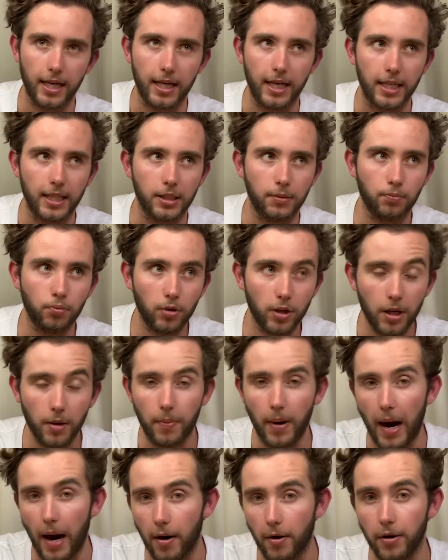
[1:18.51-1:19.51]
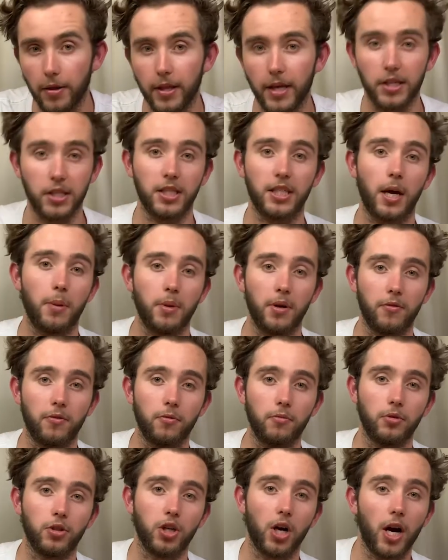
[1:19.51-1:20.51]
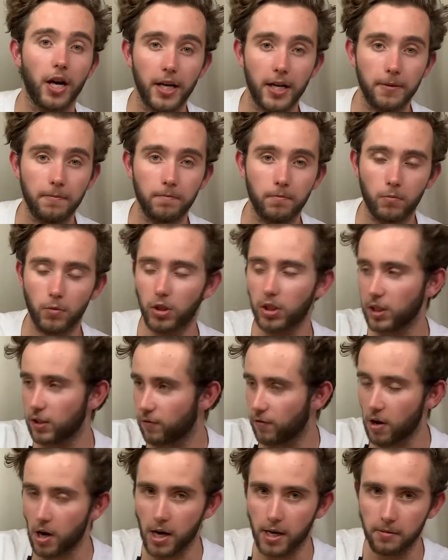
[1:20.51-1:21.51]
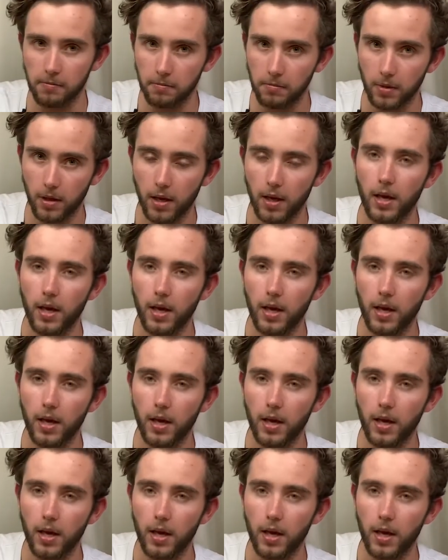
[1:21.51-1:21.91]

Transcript: it's pretty apparent they're just coming from China, which is fine.